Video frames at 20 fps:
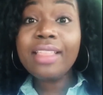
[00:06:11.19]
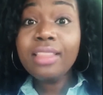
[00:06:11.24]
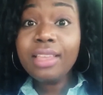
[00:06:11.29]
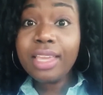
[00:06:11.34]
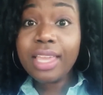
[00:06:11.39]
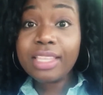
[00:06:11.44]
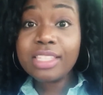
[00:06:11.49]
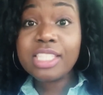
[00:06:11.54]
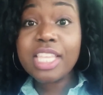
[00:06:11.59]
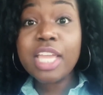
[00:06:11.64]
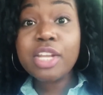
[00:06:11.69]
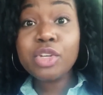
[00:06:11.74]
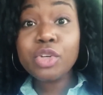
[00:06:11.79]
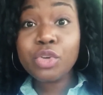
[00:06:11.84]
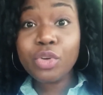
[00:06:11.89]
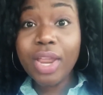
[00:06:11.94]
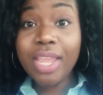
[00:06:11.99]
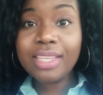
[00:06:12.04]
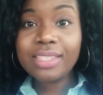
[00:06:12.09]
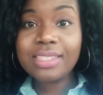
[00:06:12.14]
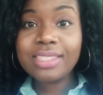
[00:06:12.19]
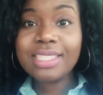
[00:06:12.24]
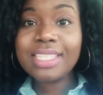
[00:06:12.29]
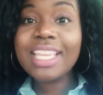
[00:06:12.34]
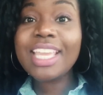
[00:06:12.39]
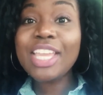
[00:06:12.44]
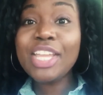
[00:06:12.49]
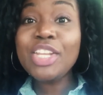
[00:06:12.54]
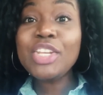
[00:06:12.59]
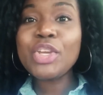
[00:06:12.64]
elegance and grace
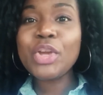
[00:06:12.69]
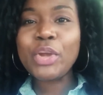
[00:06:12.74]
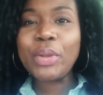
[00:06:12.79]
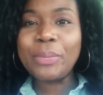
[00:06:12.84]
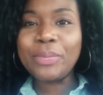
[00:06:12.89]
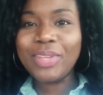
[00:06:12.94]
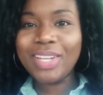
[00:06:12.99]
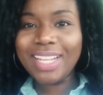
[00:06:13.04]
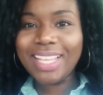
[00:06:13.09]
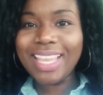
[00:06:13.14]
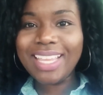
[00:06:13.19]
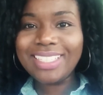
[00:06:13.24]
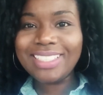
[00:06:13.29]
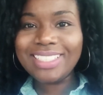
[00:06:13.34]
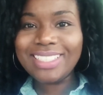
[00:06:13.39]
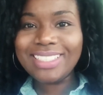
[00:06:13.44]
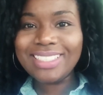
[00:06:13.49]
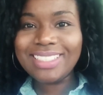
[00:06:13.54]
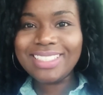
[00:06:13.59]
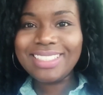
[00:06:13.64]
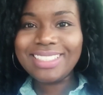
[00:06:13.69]
in your communication.